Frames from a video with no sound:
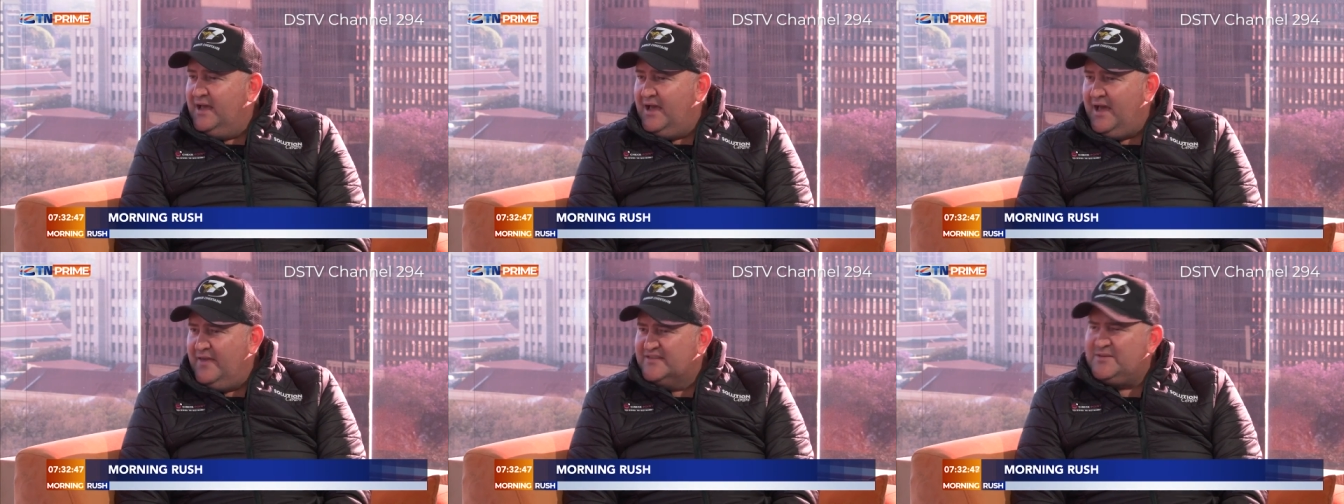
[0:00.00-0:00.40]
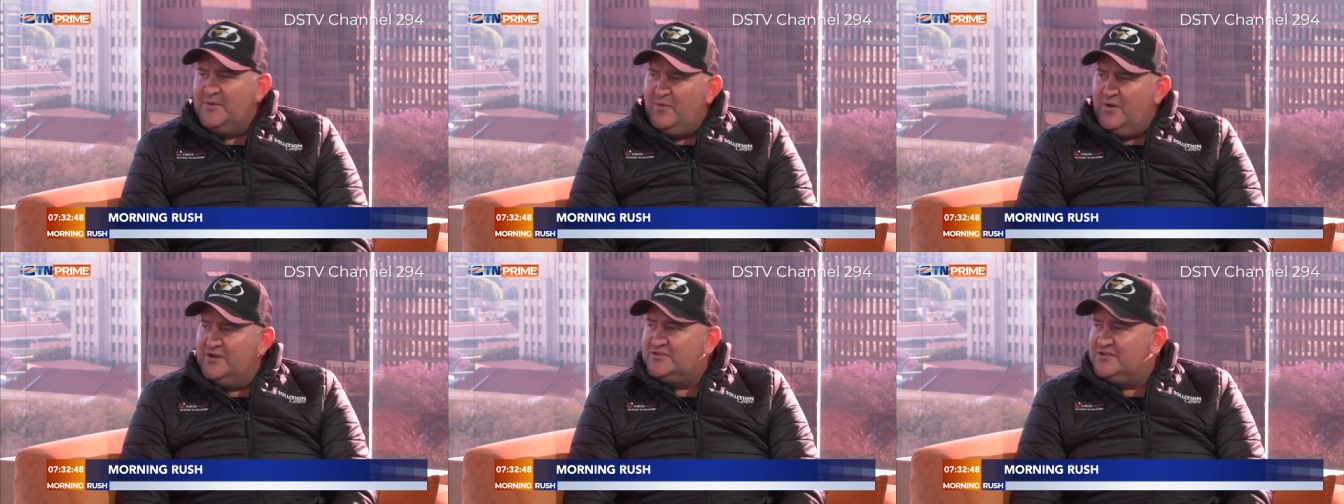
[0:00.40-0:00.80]
Uh, there's going to
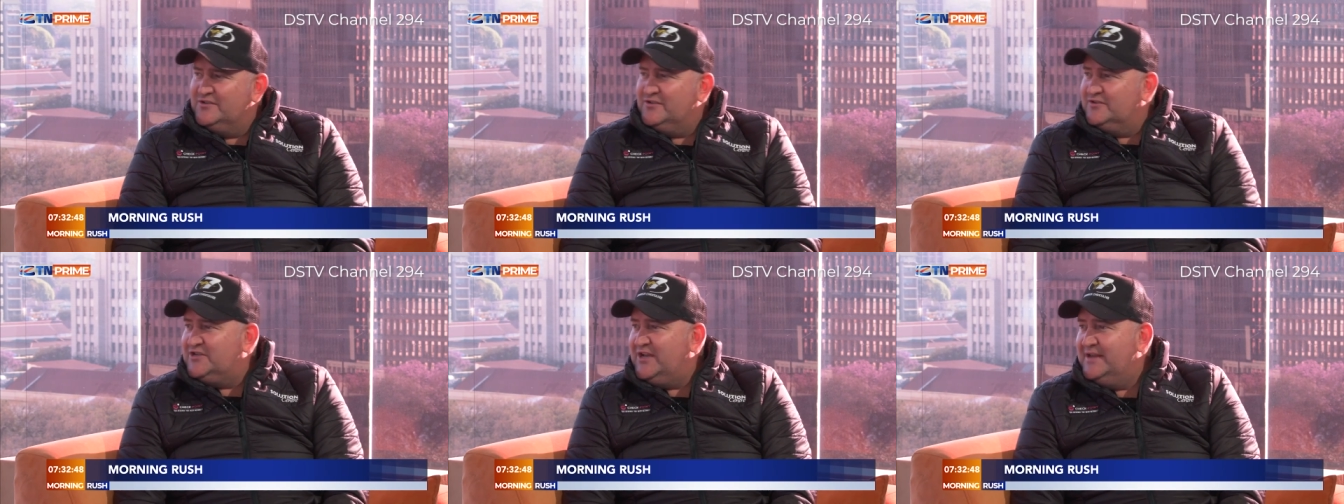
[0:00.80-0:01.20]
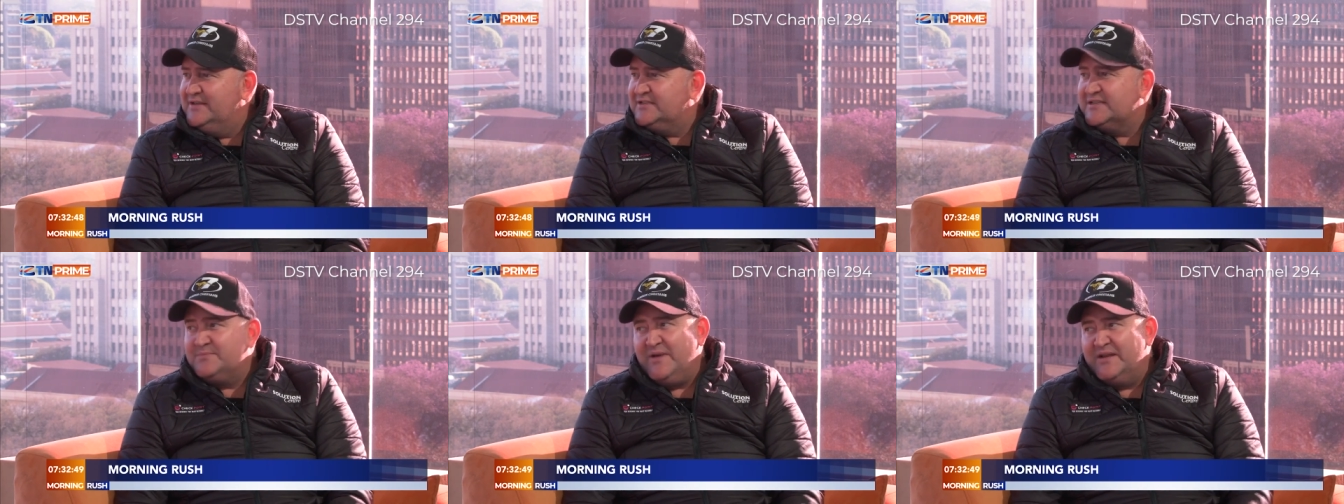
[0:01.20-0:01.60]
be one or two little
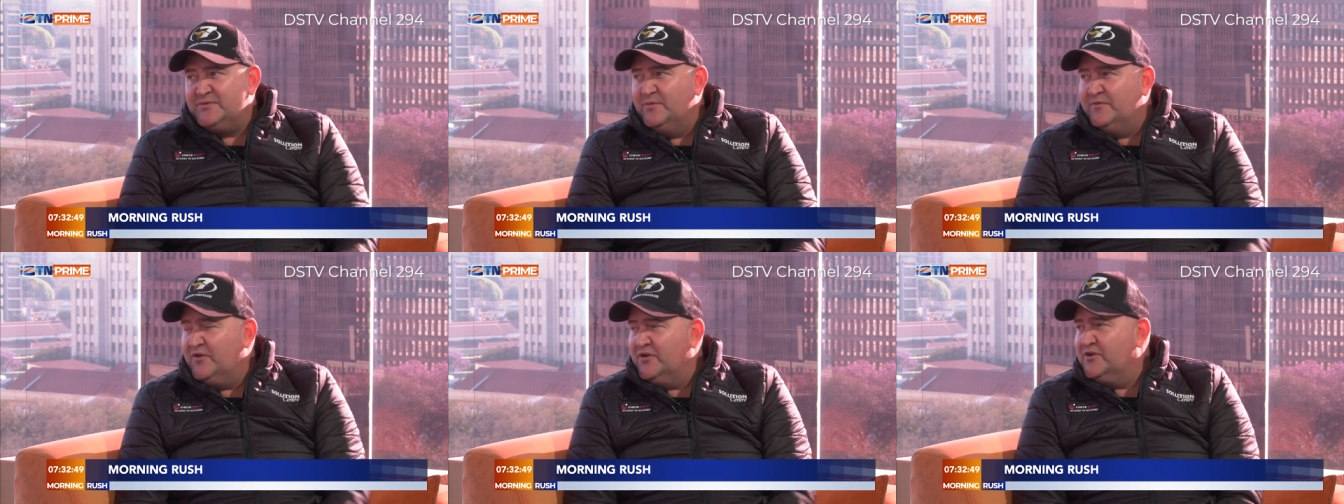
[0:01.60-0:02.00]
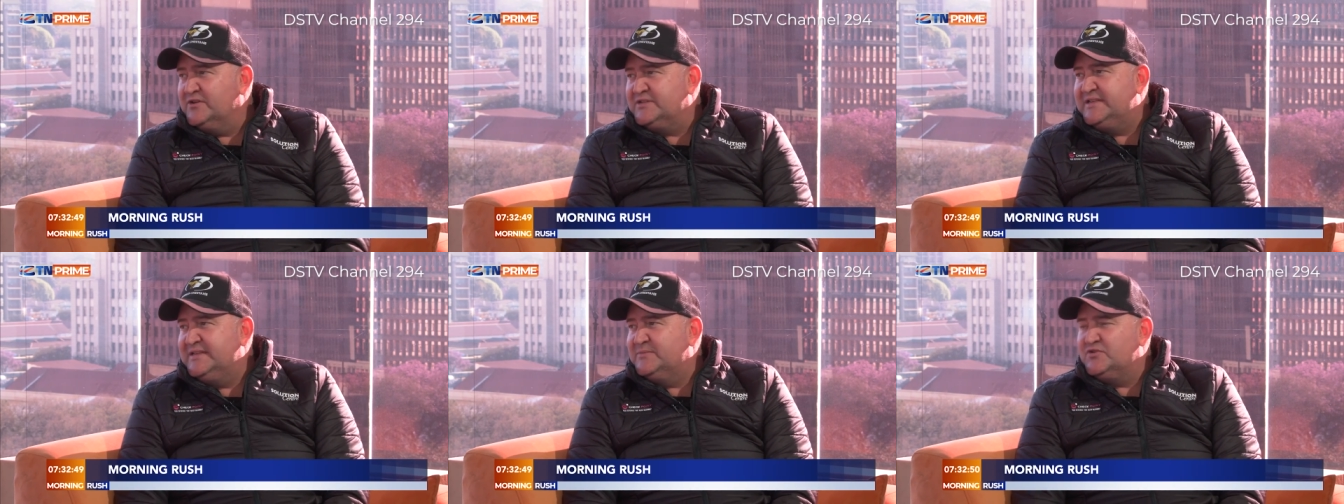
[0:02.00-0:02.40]
challenges, but we've got a
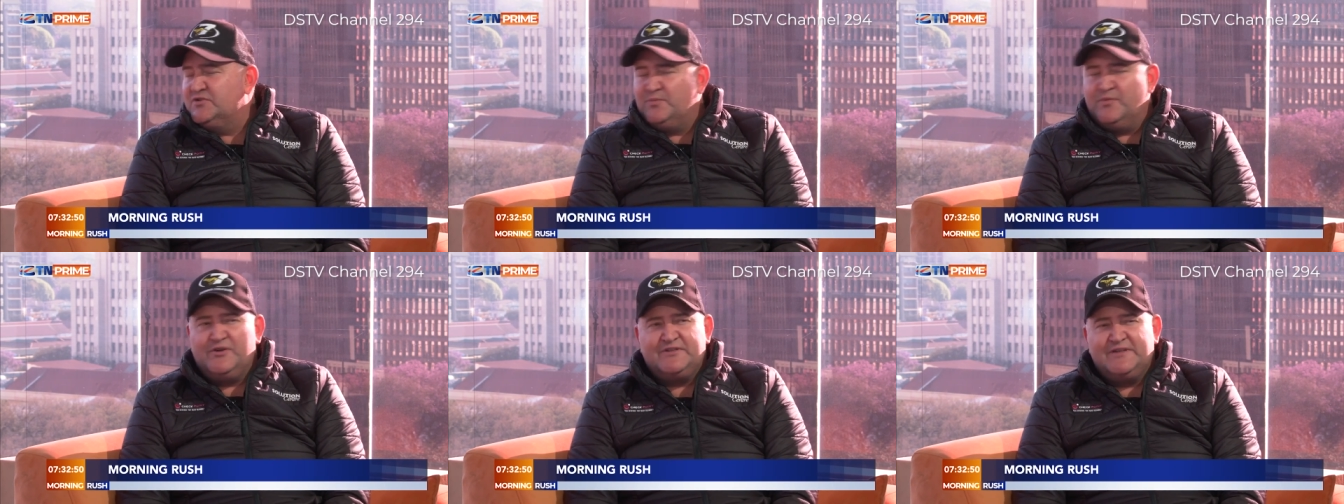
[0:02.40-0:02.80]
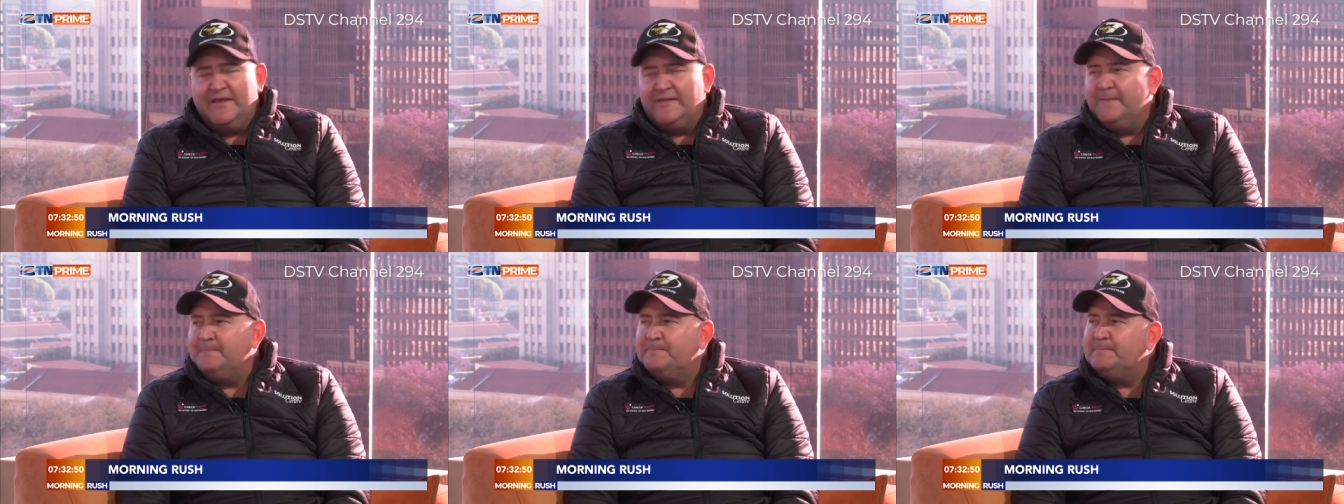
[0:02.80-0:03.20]
good team to put it together.